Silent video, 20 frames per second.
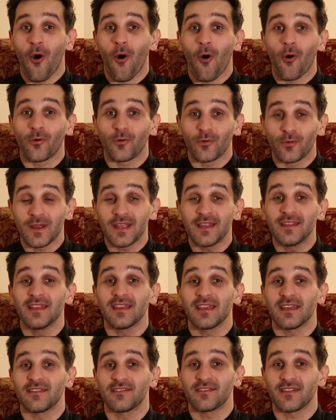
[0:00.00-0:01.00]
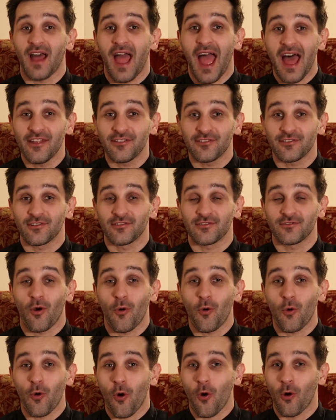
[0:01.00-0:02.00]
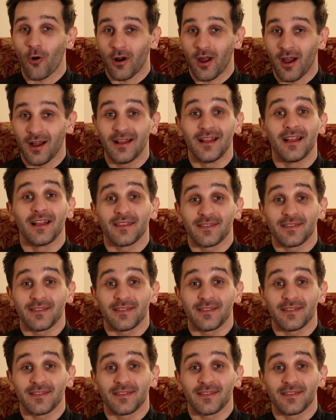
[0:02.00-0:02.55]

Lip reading: or read his answers on Quora.